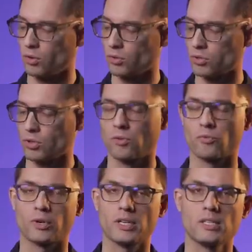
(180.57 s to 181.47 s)
holes
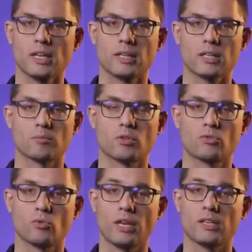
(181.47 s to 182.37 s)
for easy attachment
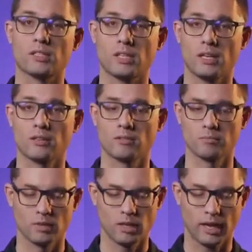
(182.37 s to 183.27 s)
to any stand
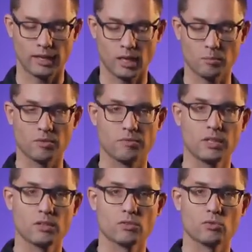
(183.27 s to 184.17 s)
and can be
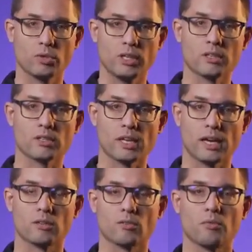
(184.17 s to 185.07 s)
fitted to either
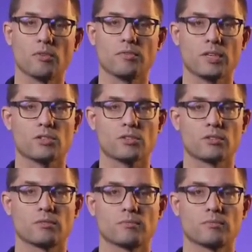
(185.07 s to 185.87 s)
side of the fixture.